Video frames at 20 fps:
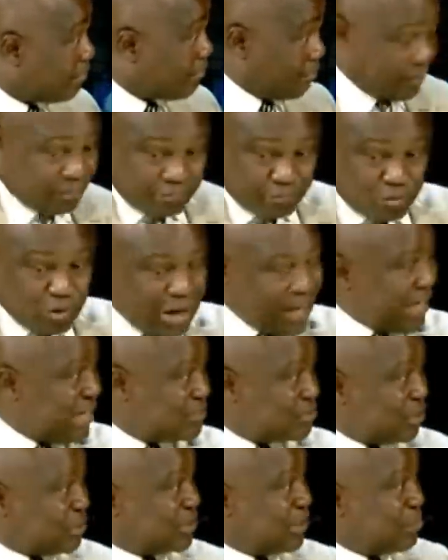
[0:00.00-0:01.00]
Buhari is
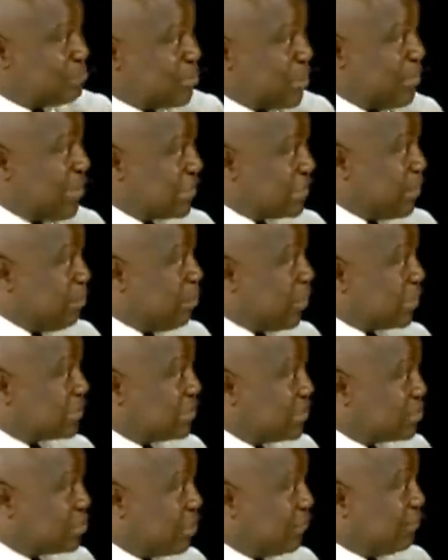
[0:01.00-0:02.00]
not implementing
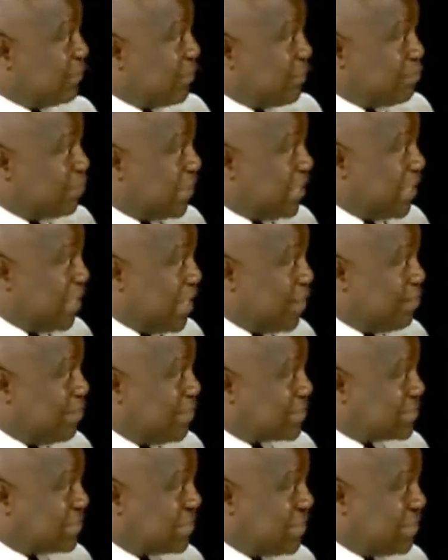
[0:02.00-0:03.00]
policies of the
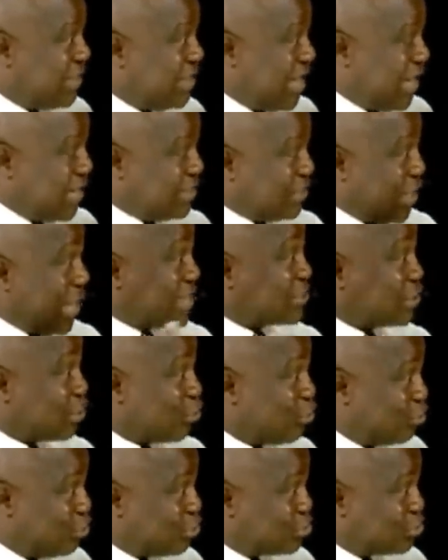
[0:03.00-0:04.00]
APC as a
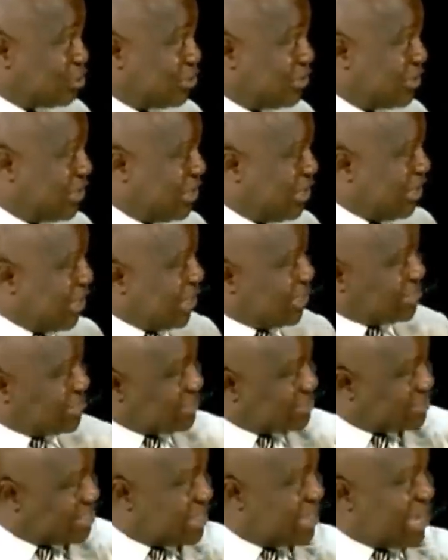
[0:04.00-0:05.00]
coalition. It
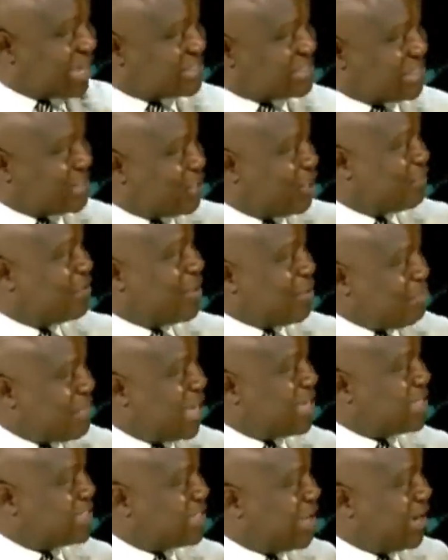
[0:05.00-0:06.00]
is the agenda of the
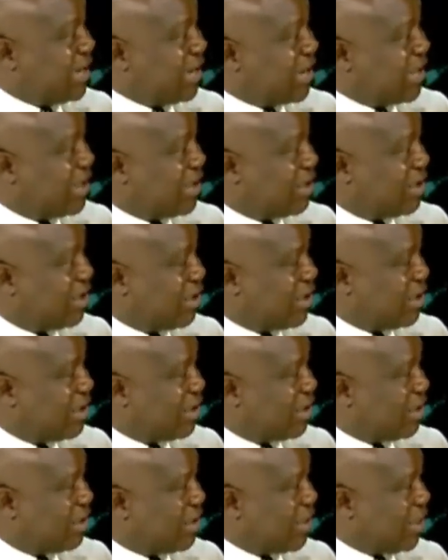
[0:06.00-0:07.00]
Miet Allah.
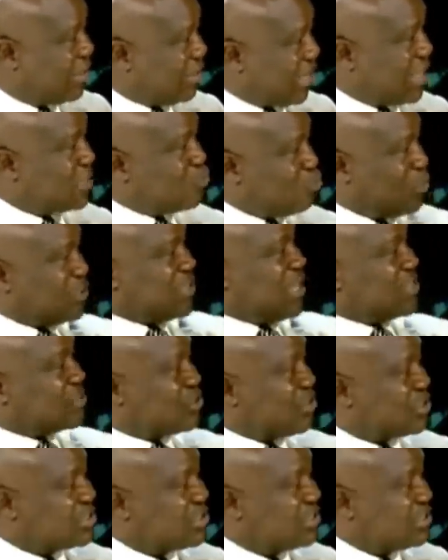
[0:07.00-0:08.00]
And that's what has
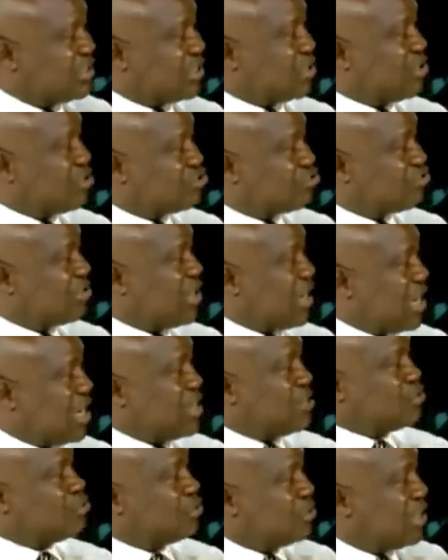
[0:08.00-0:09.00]
gotten the country
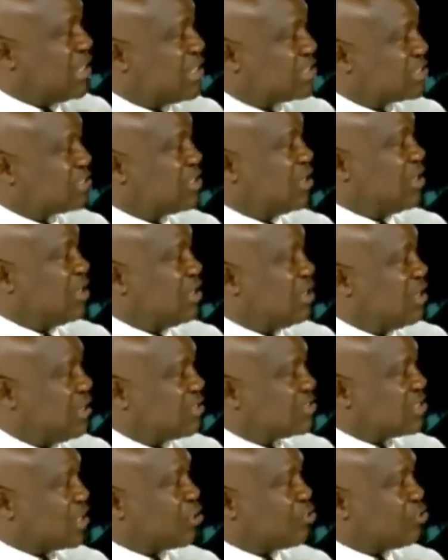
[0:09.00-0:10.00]
into its
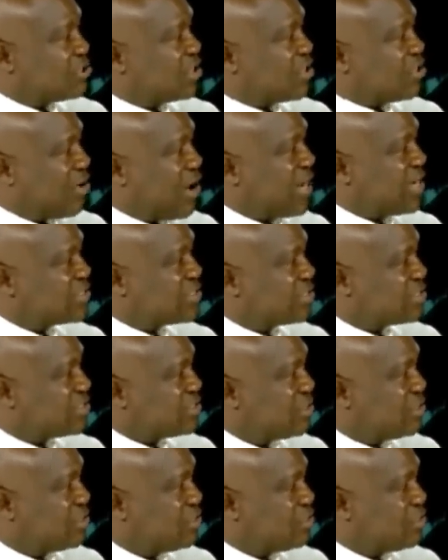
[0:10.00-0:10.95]
security crisis.